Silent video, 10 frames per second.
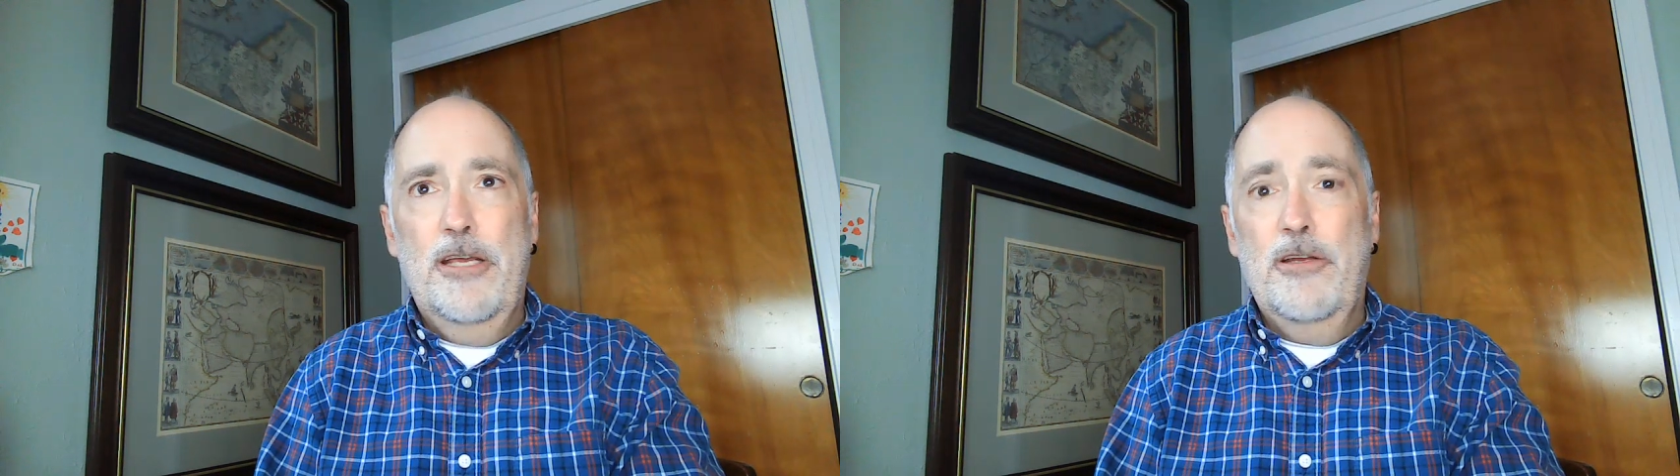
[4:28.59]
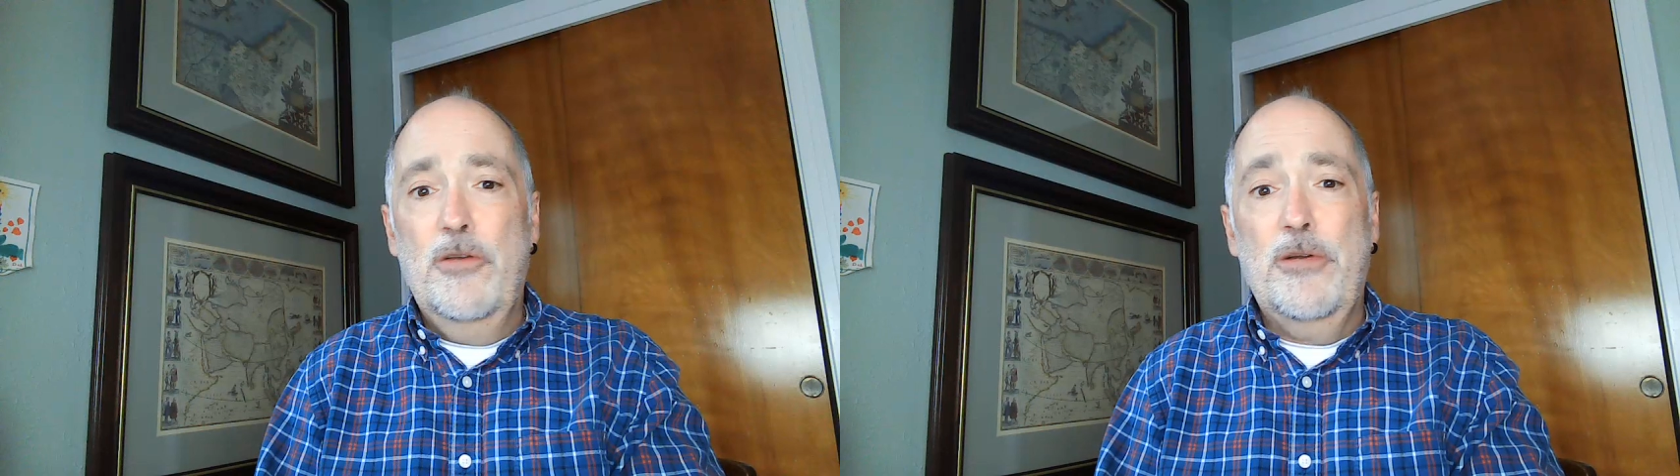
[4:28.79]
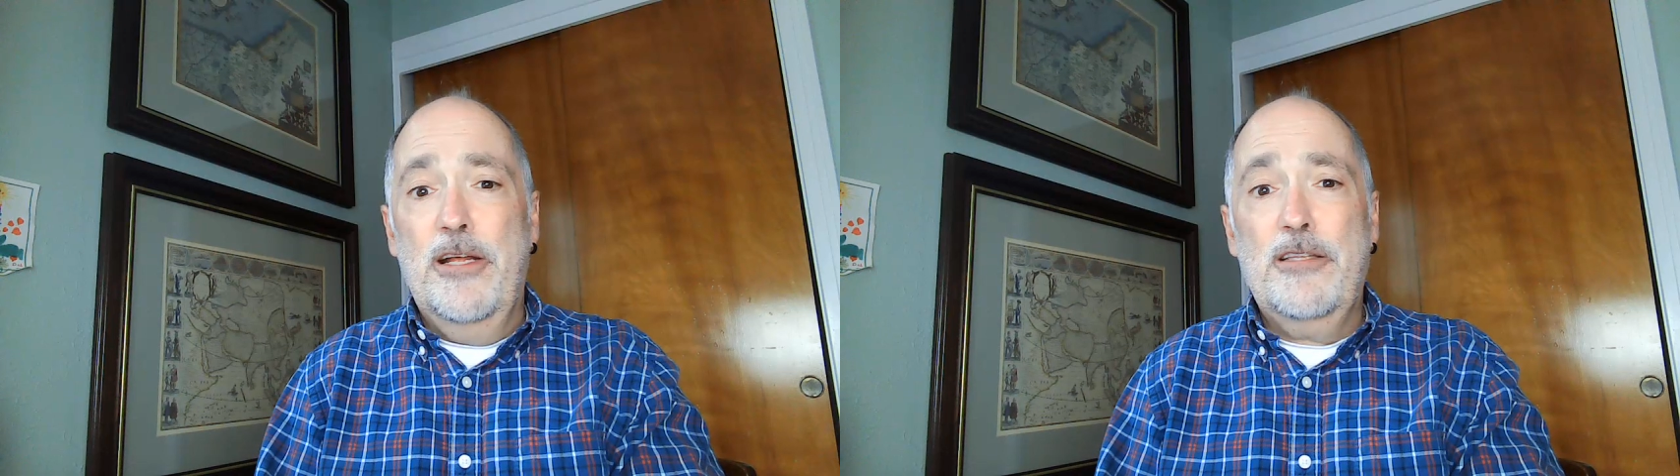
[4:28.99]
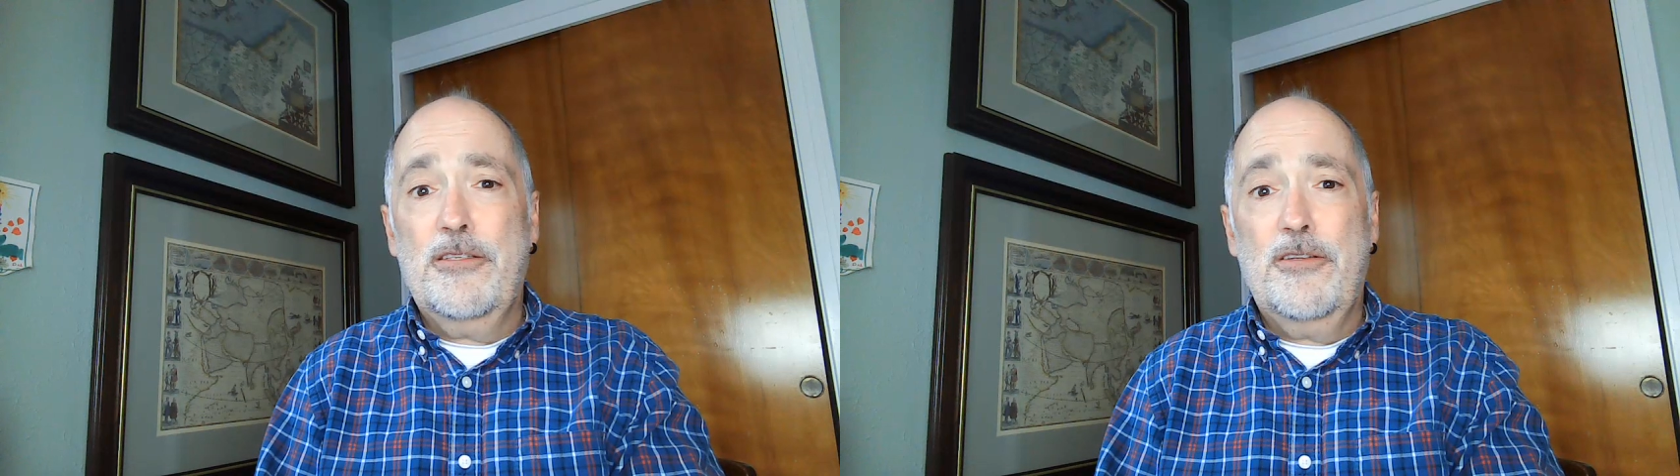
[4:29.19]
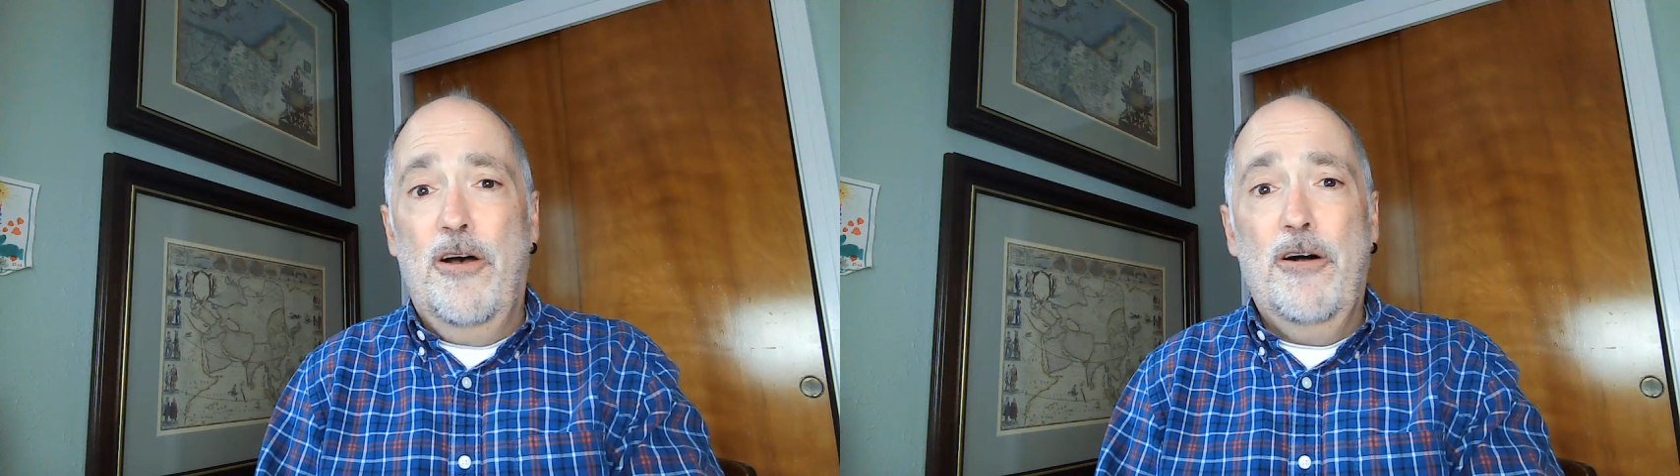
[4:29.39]
could do, and
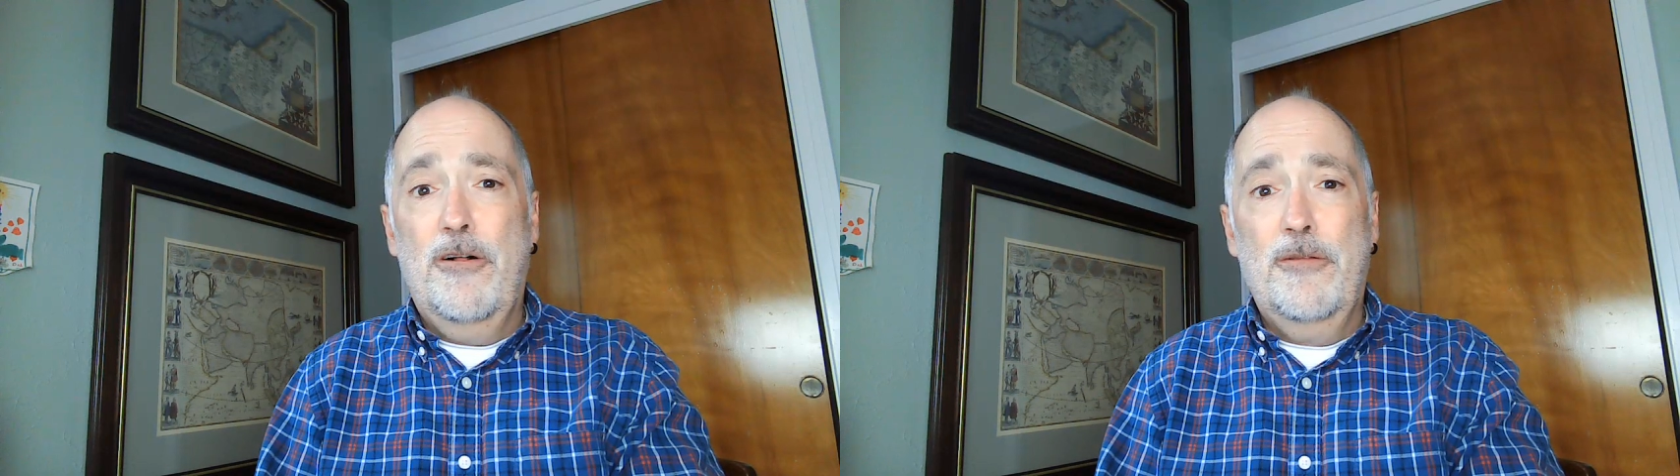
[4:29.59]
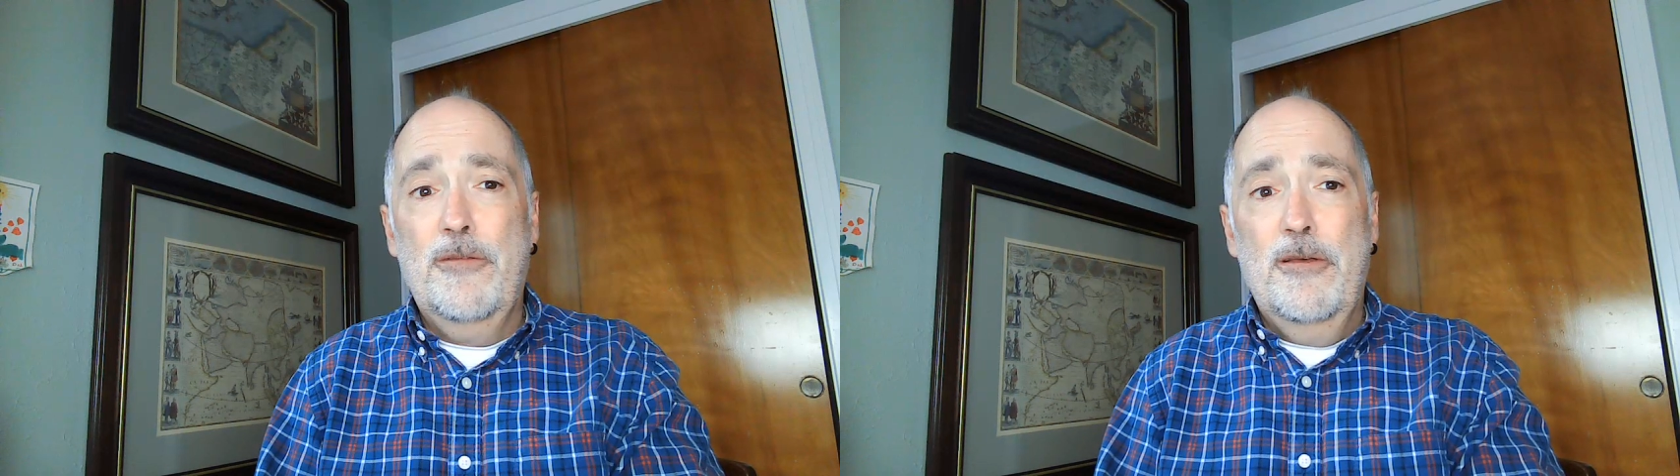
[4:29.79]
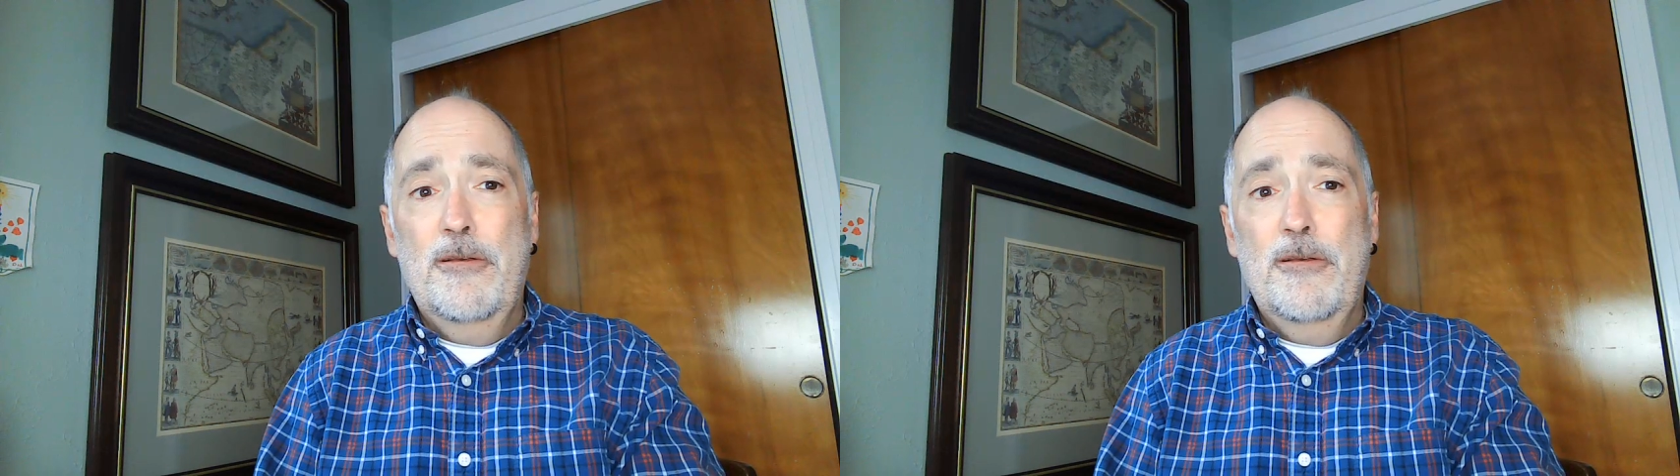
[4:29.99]
that's all